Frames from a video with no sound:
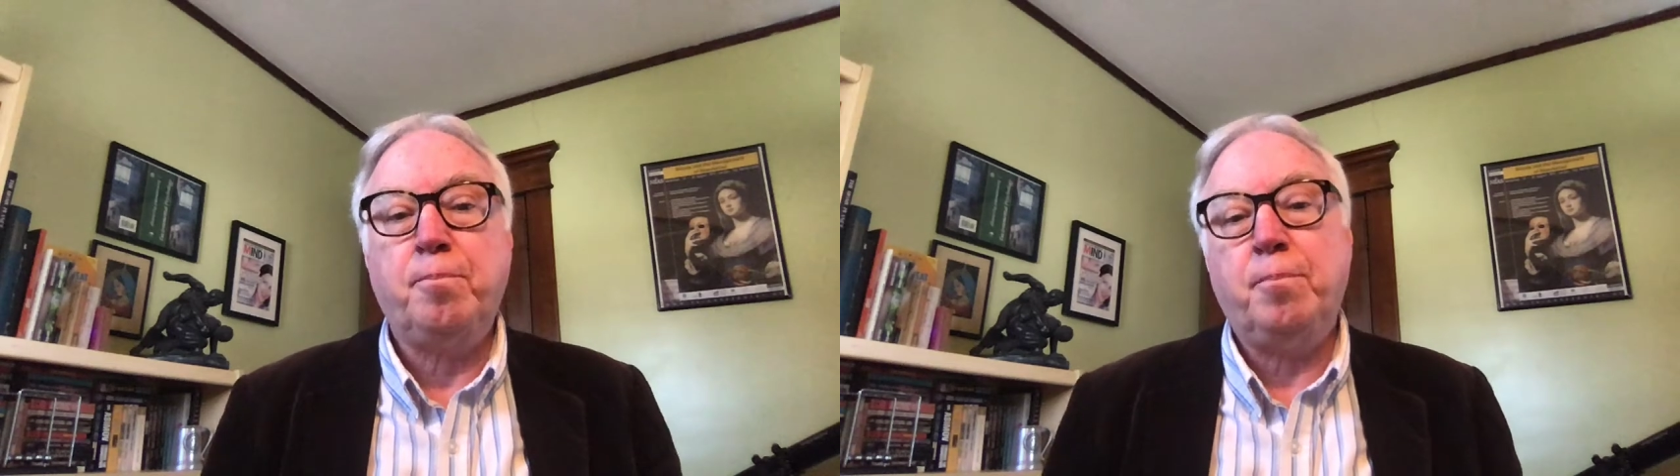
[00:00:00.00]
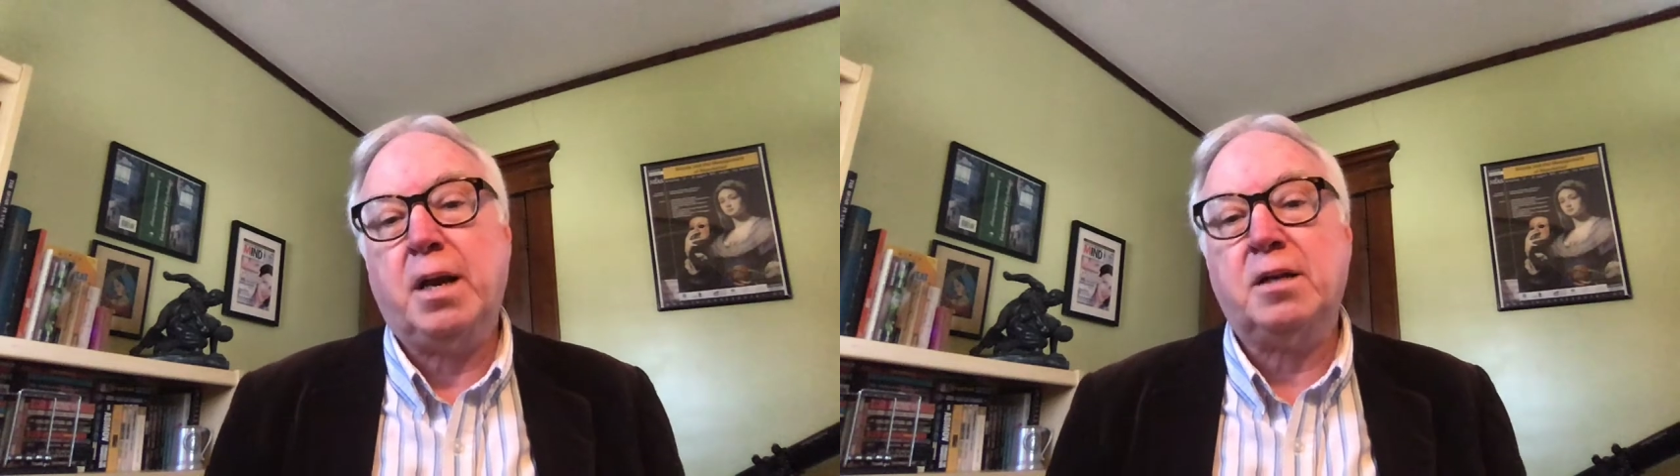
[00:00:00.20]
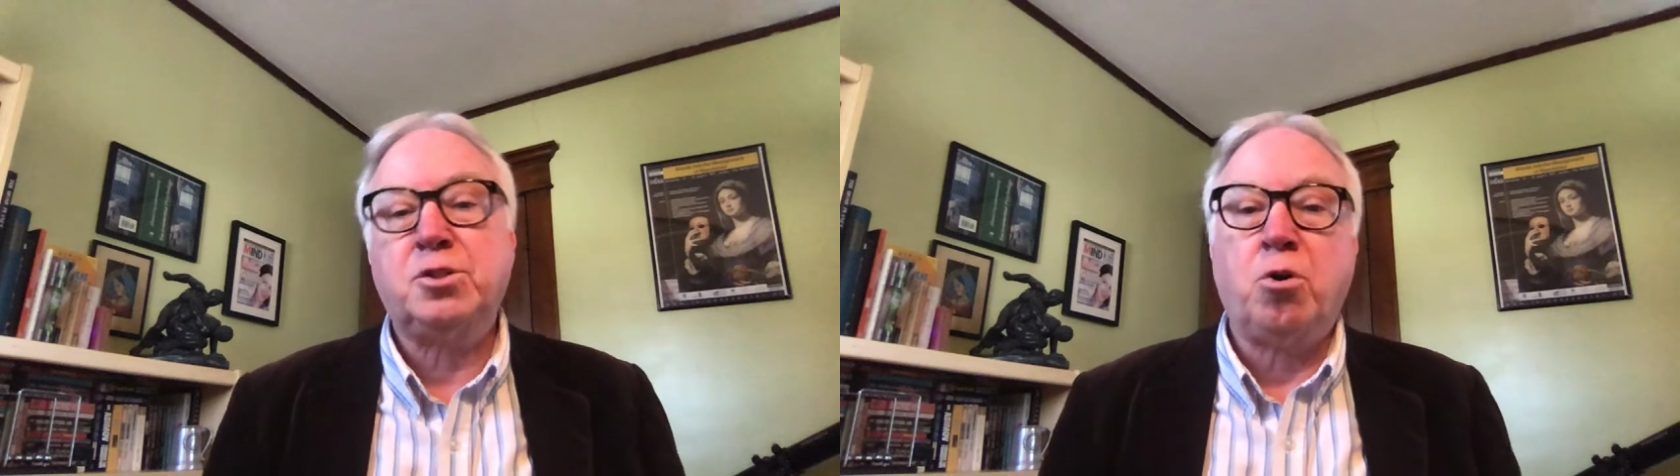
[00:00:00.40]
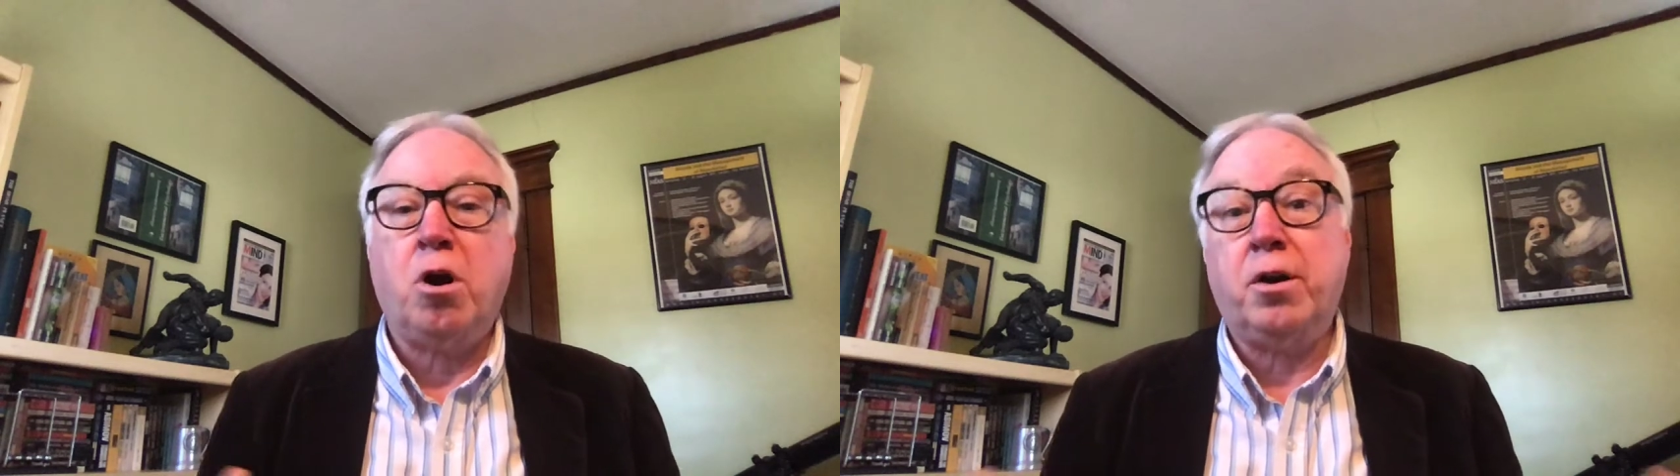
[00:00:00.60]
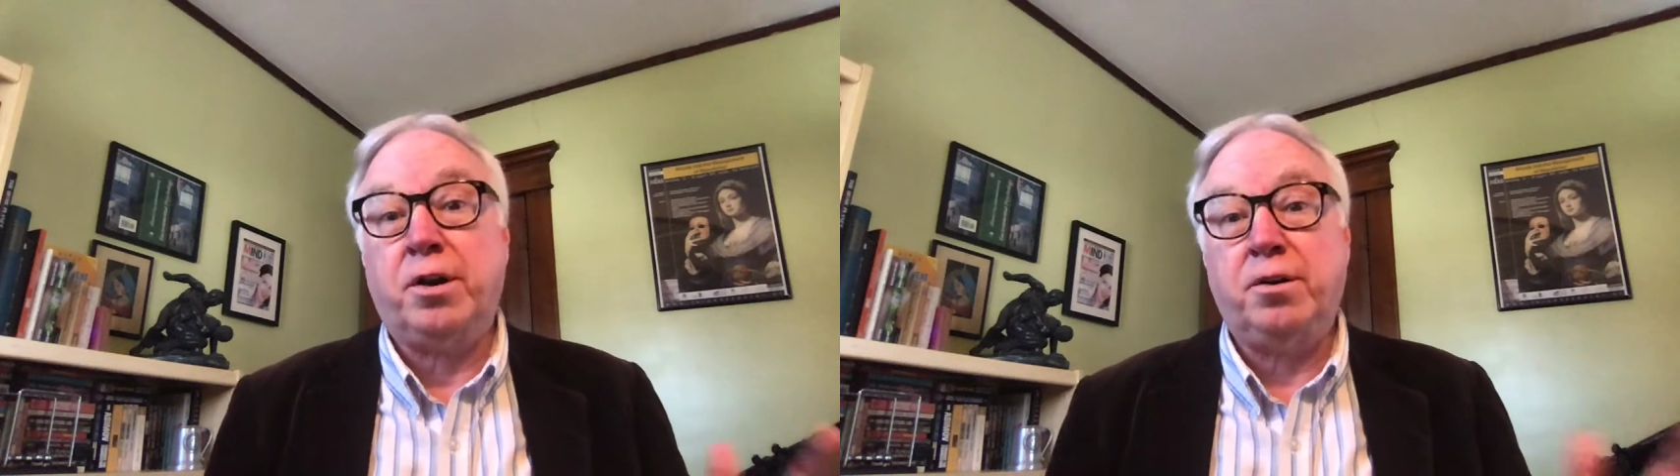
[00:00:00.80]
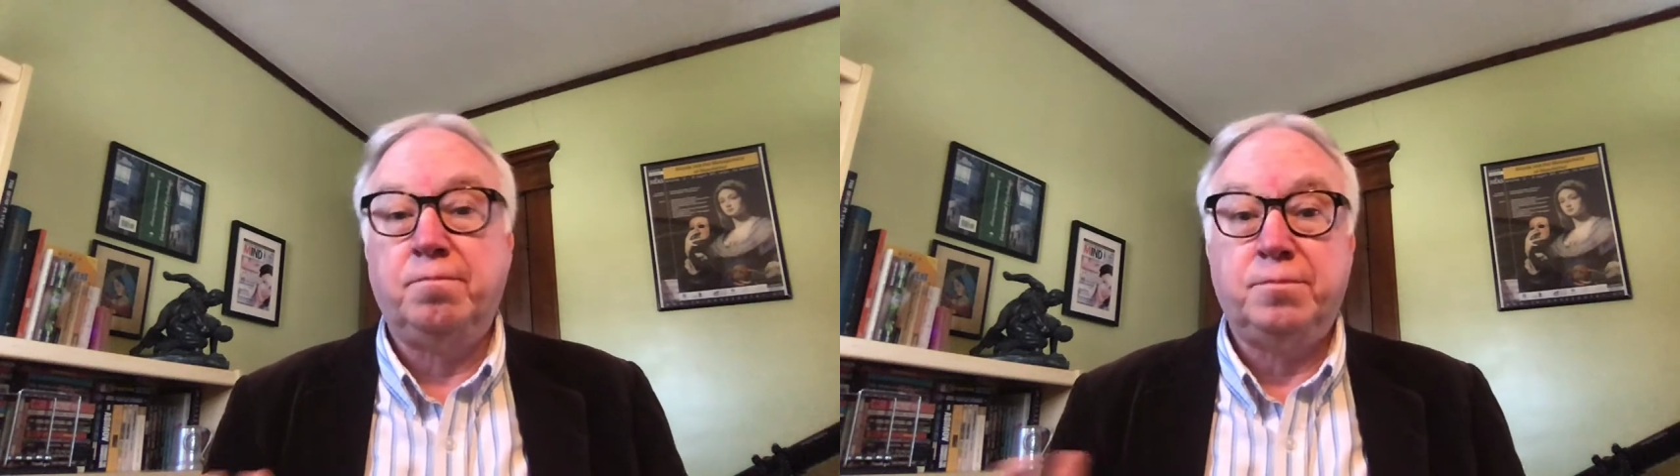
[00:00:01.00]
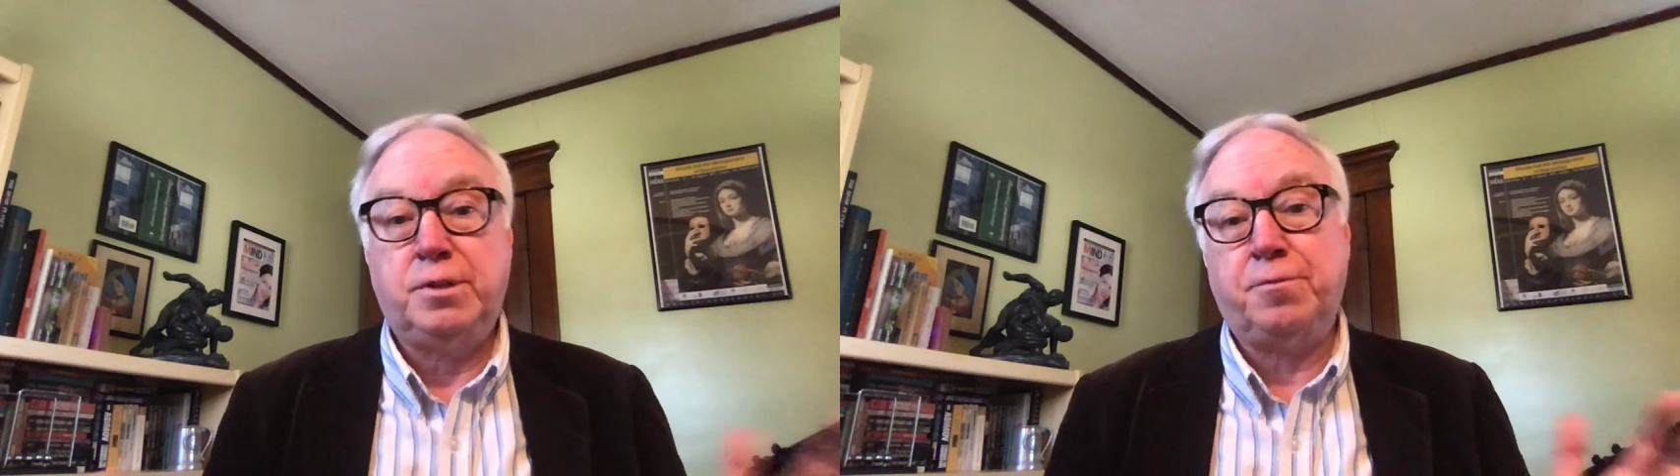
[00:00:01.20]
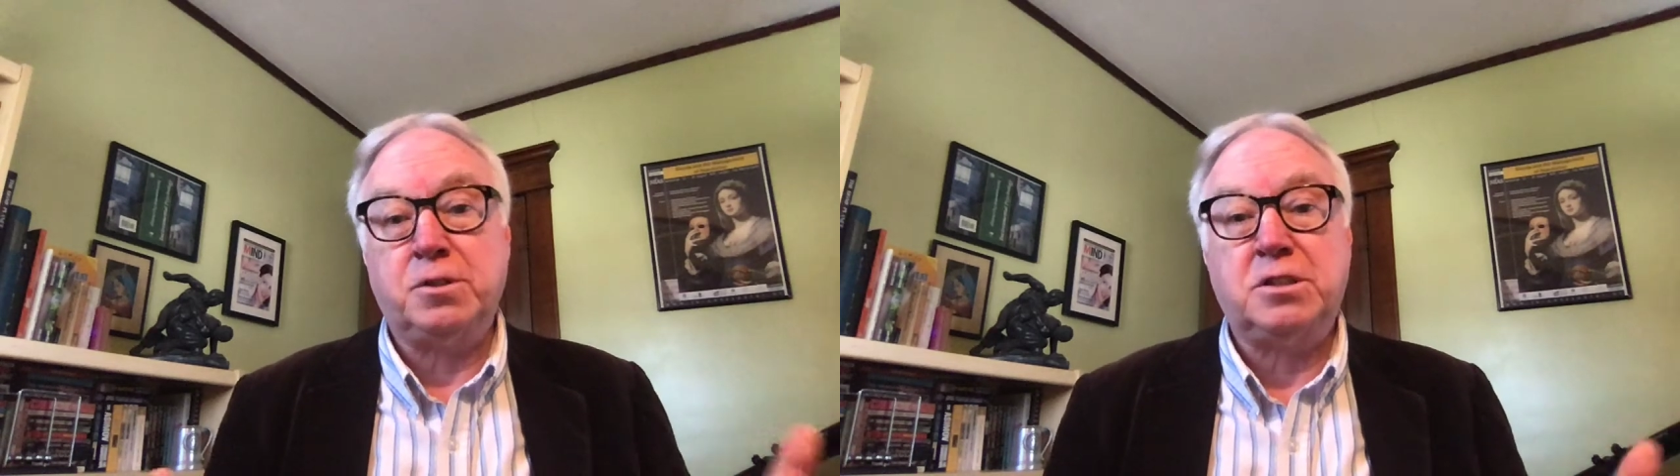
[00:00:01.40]
Because there are
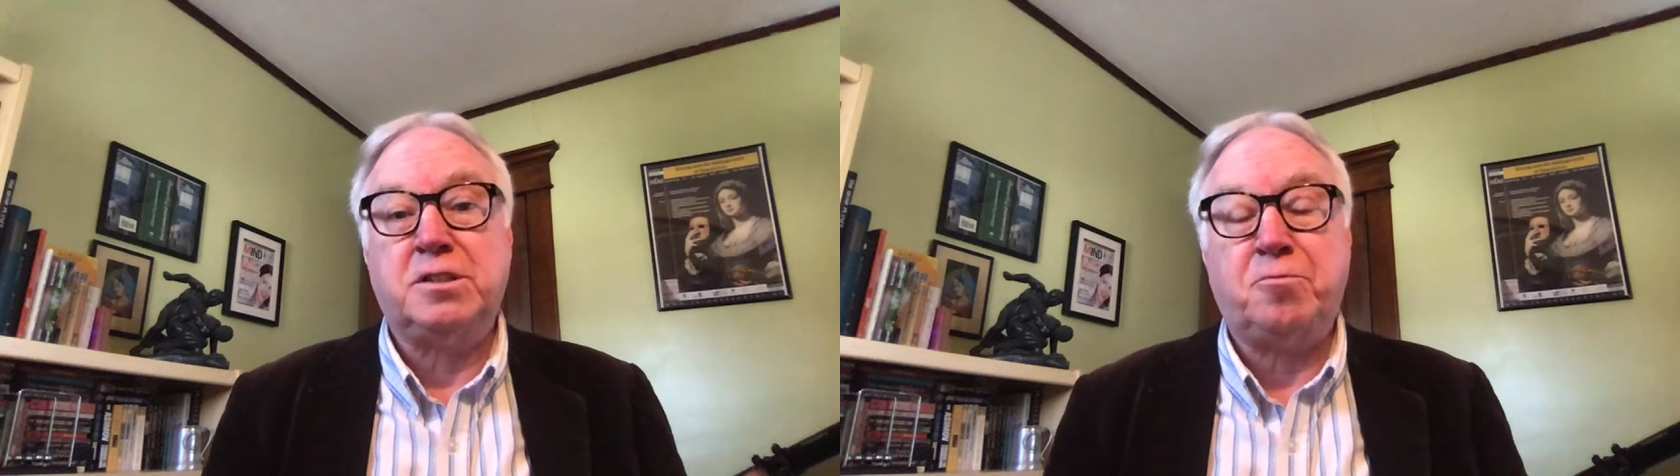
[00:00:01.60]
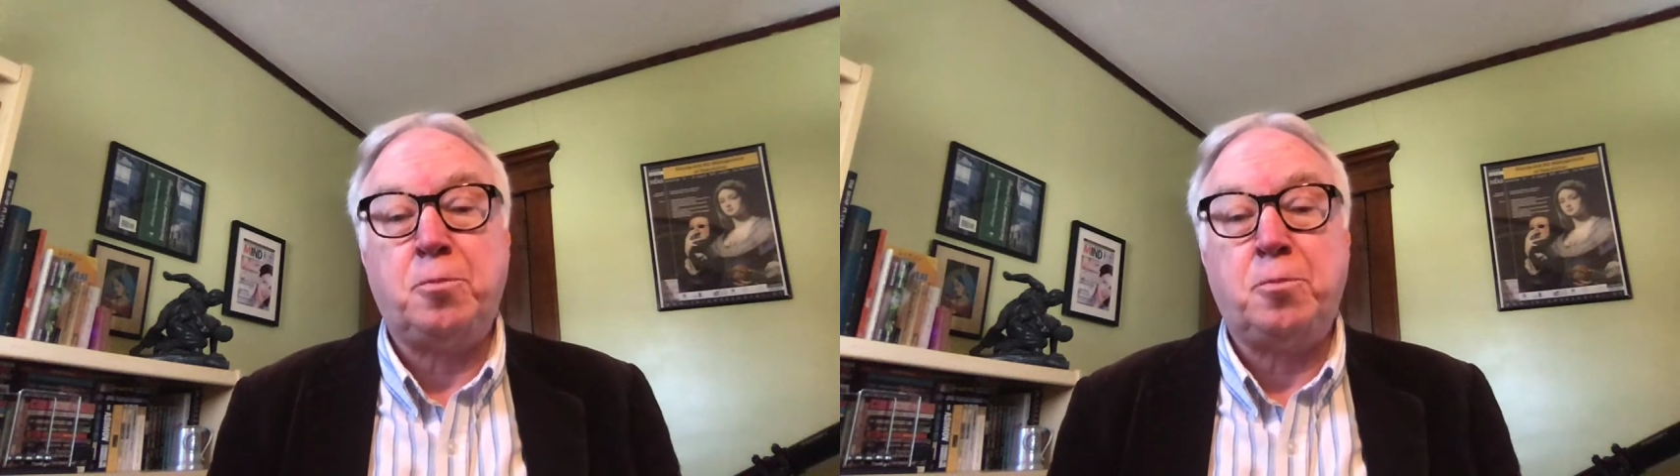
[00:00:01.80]
differences of